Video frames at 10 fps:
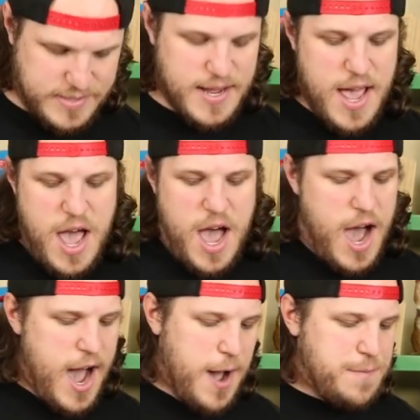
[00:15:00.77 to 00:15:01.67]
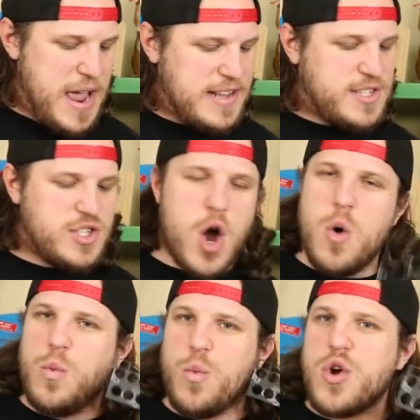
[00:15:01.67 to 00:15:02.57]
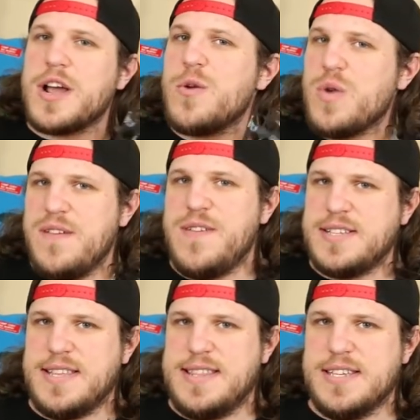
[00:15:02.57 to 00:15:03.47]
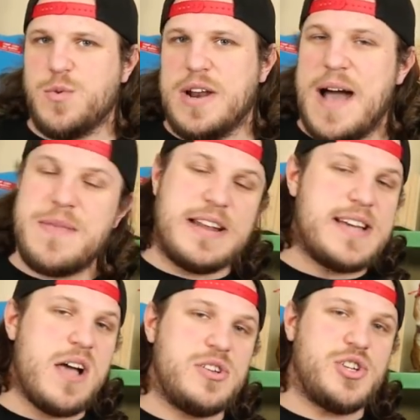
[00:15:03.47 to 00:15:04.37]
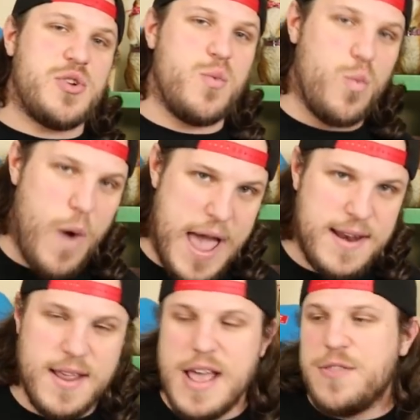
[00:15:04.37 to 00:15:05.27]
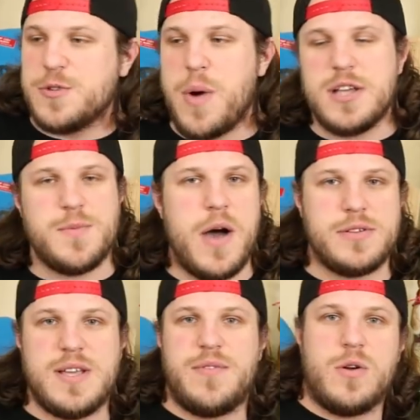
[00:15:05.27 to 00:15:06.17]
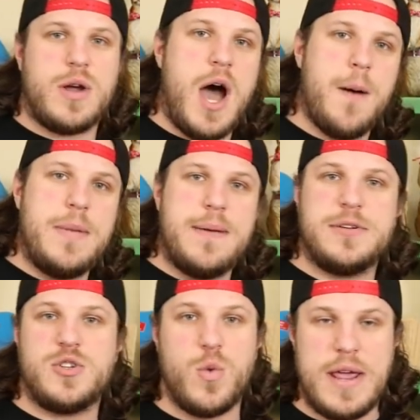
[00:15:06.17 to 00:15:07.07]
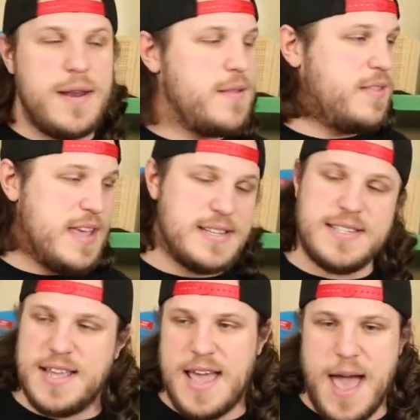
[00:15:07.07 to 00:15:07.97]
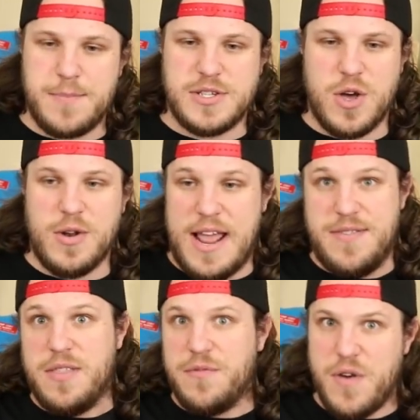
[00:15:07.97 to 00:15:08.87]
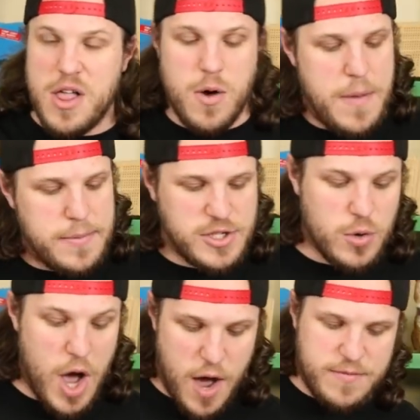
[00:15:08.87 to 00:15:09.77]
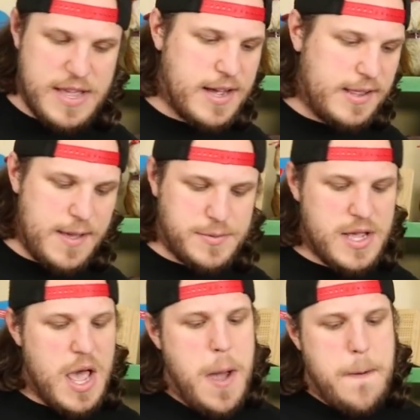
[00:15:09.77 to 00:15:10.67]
it. Um, and so we're going to revisit this one. I'm not entirely sure when. There's probably some other stuff that'll come in between this episode and then the follow up episode of the eclipse.